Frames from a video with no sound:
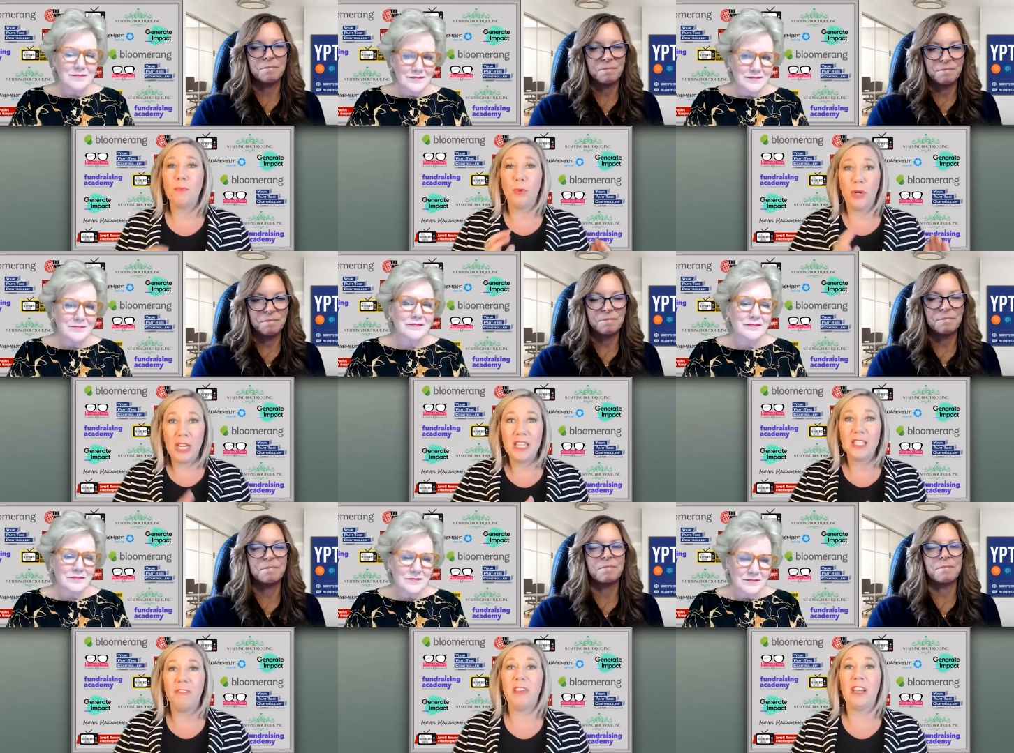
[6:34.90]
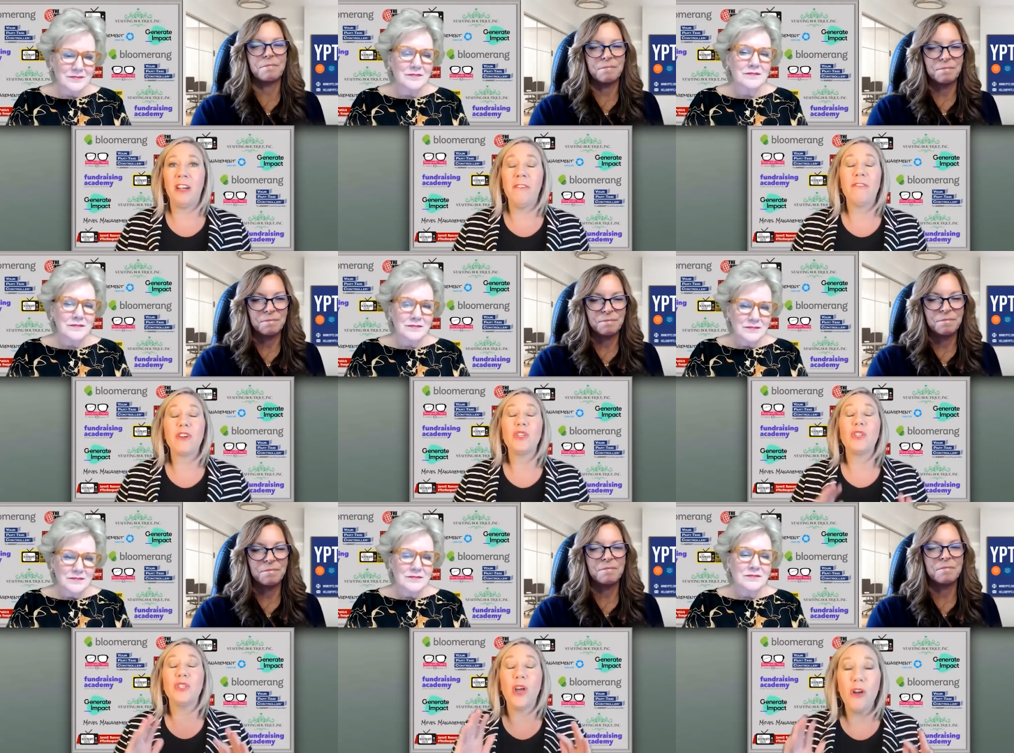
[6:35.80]
Speaker 1: pretty severe for
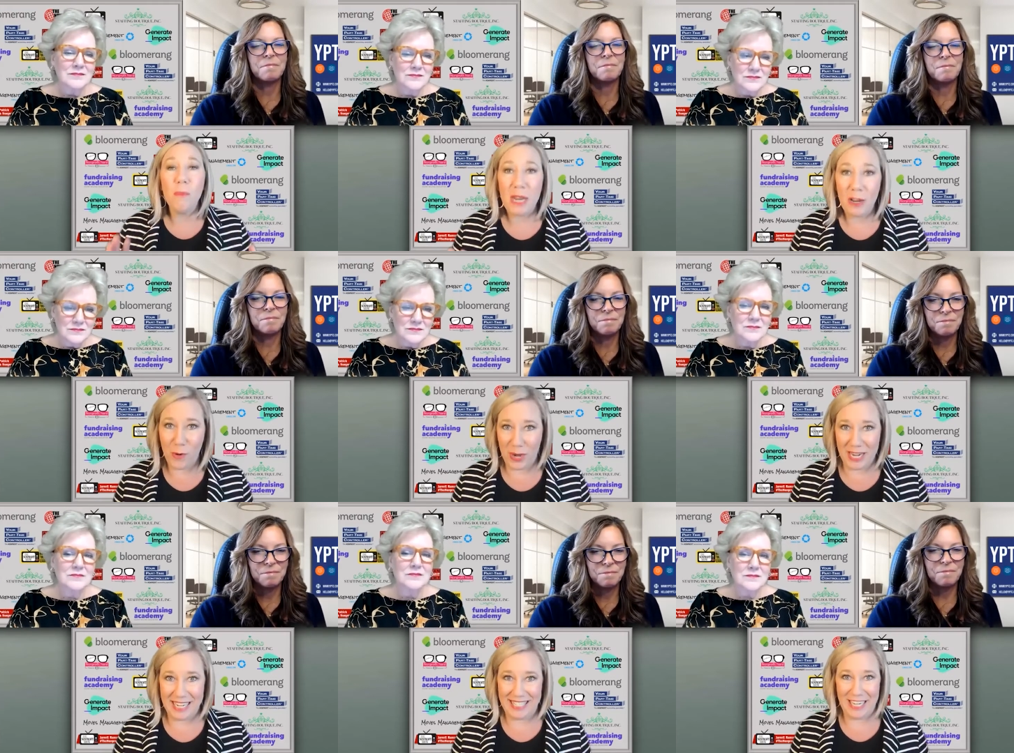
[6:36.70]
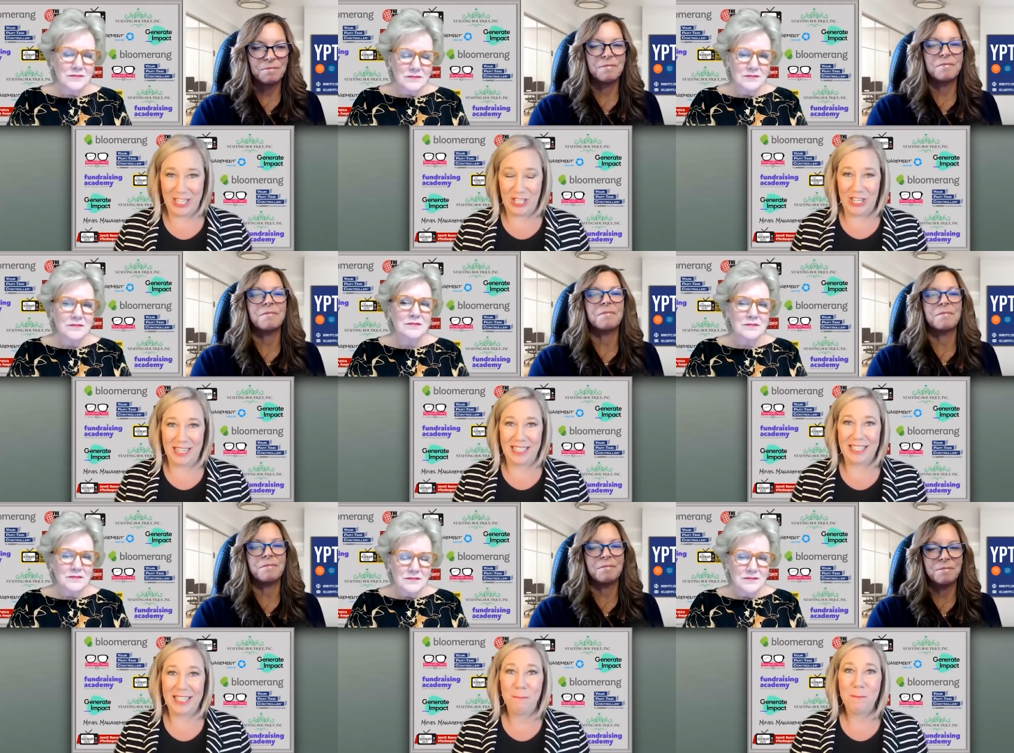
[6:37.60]
so many
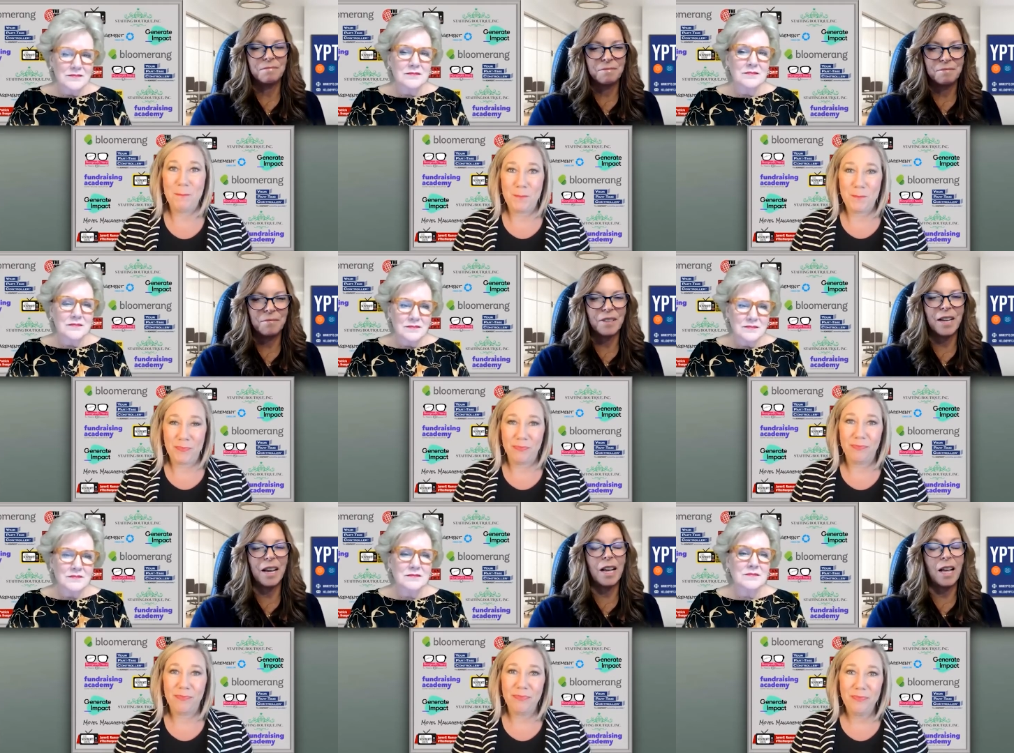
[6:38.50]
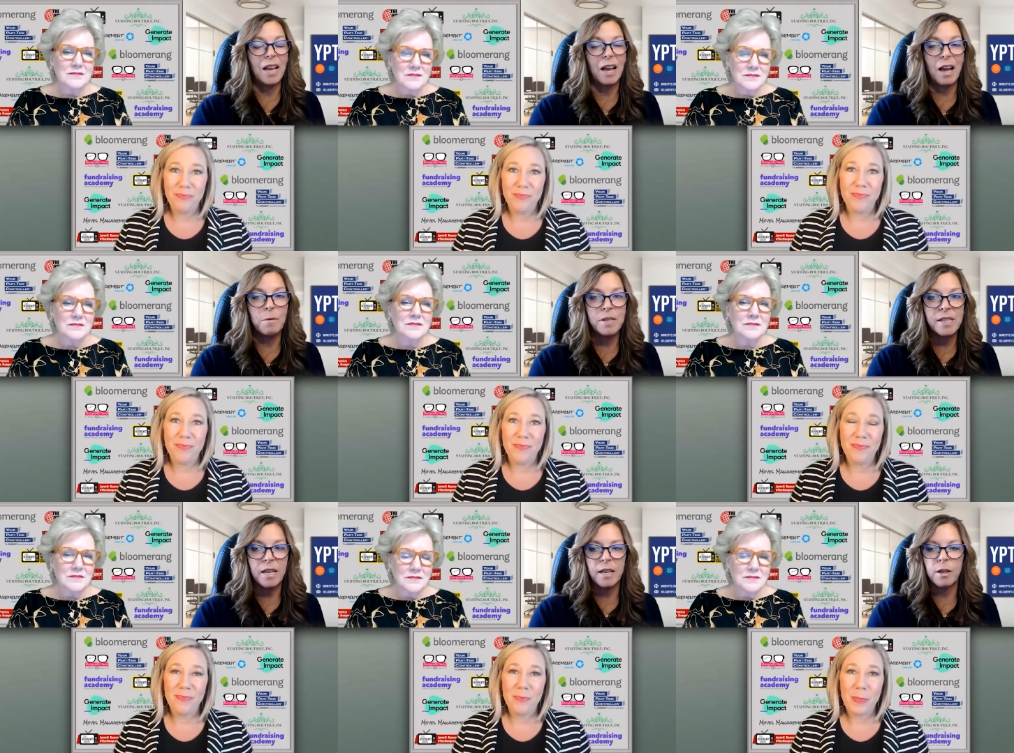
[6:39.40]
organizations. Yeah, and I
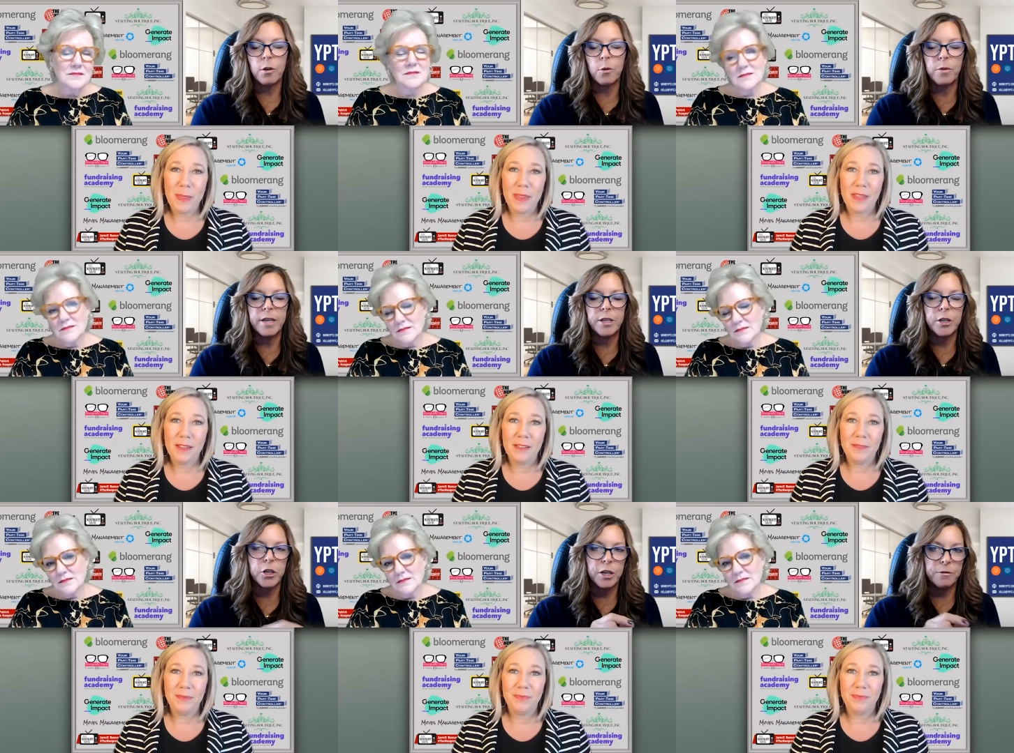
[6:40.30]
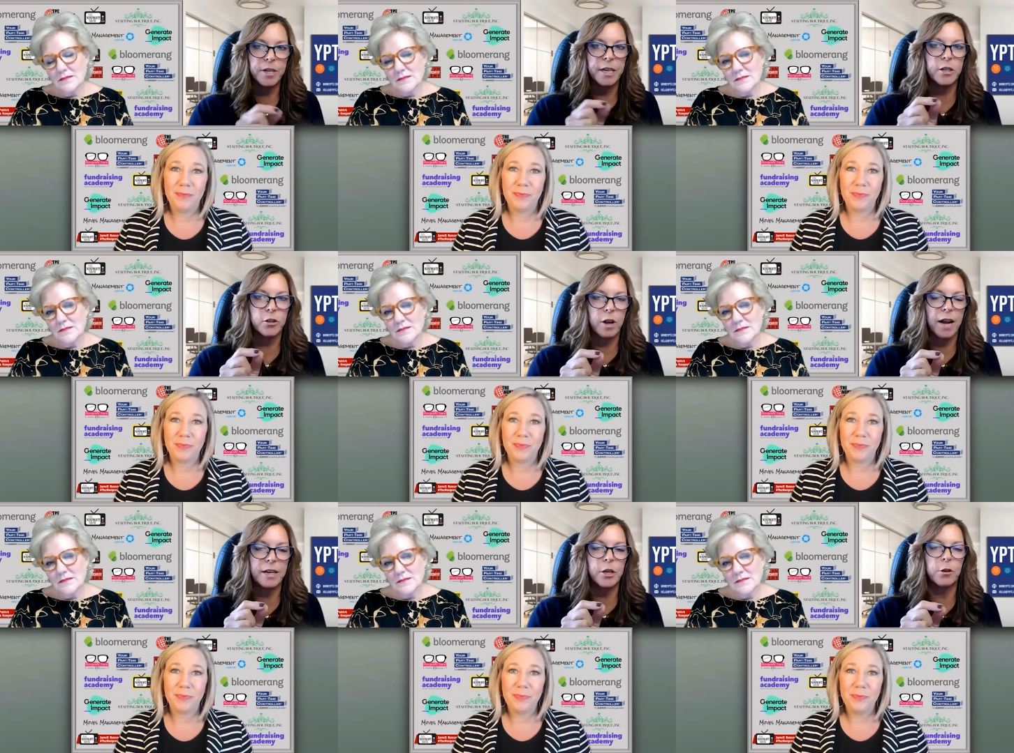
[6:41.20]
would
Speaker 2: say, you know, this shifting
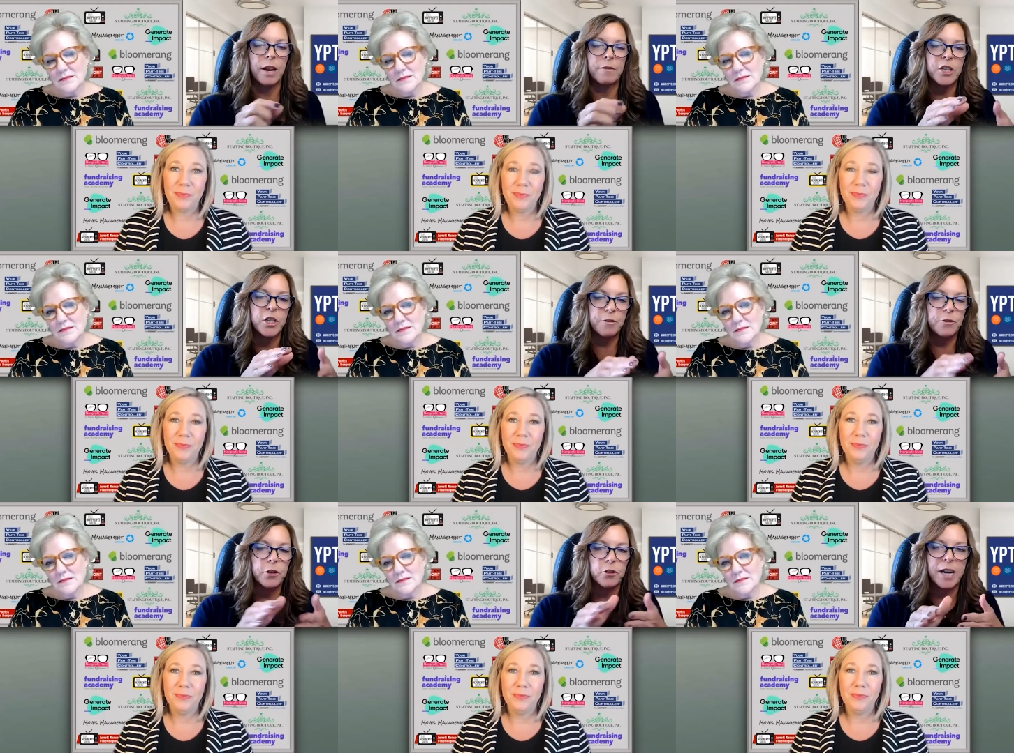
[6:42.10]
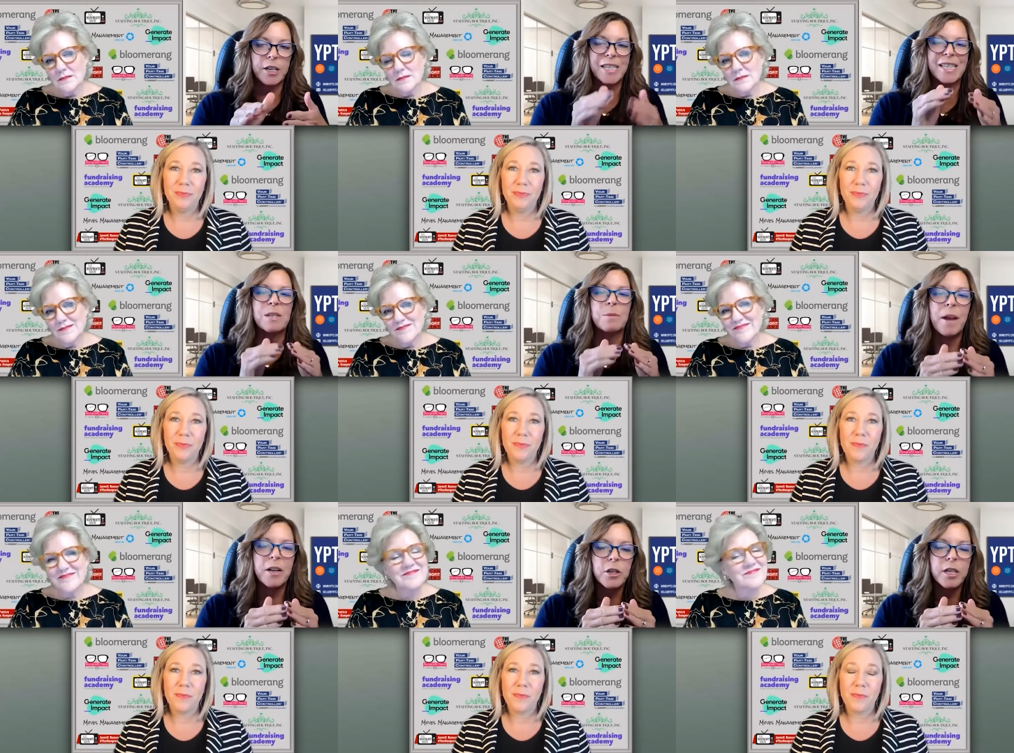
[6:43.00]
strategy, you're gonna have to shift your strategies,
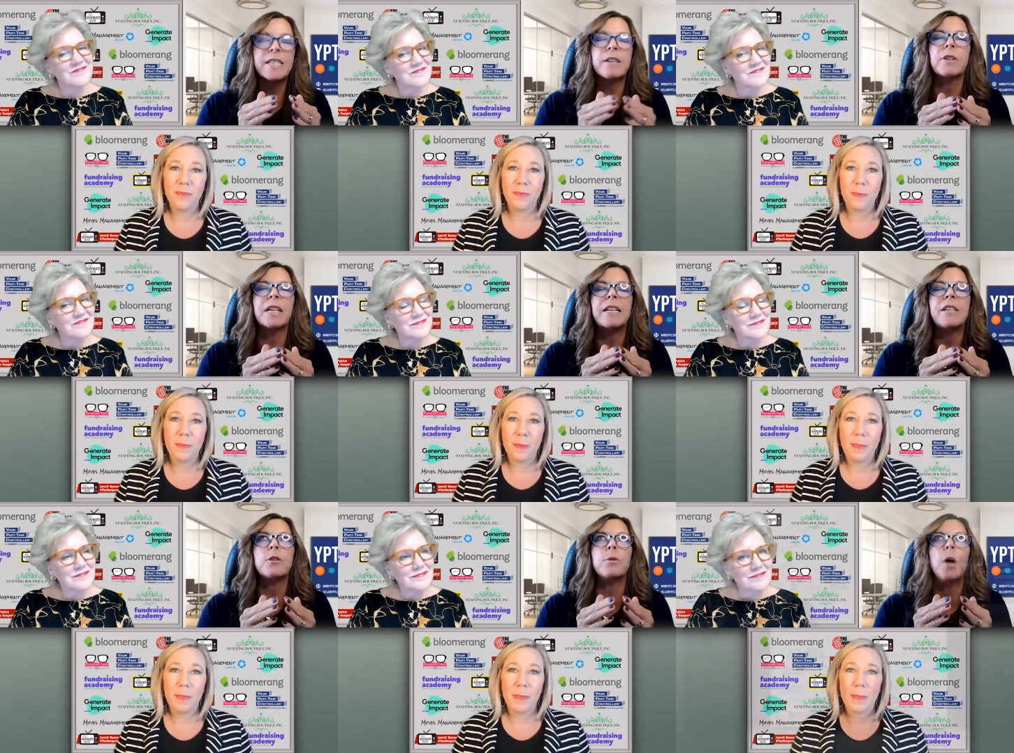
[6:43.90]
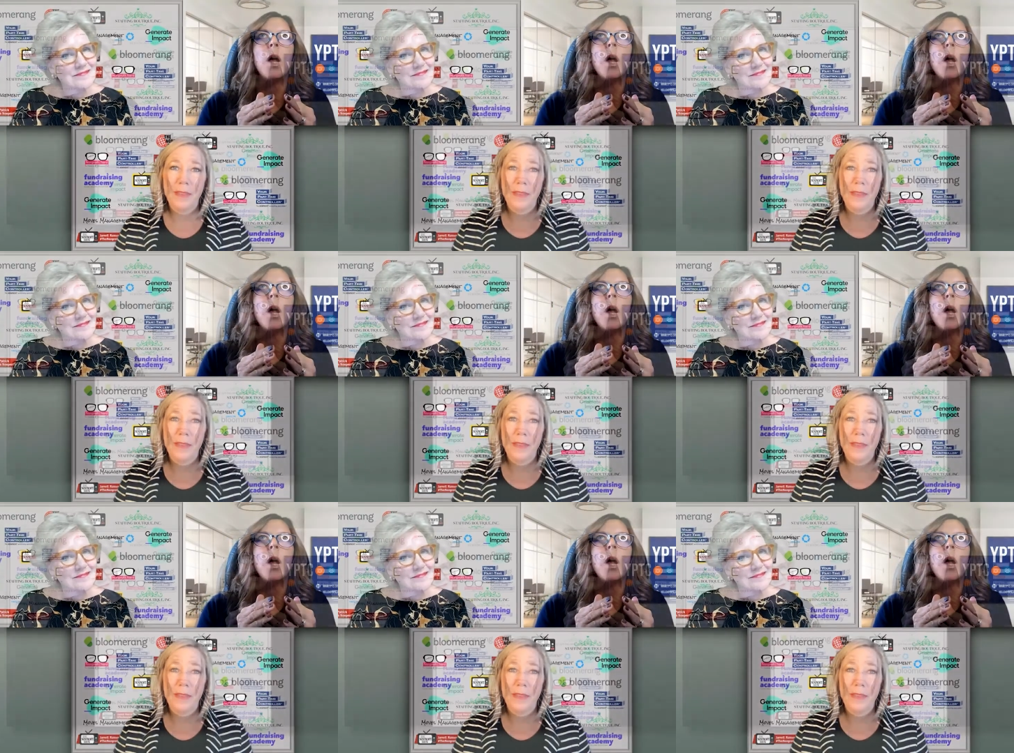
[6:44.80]
especially as it relates to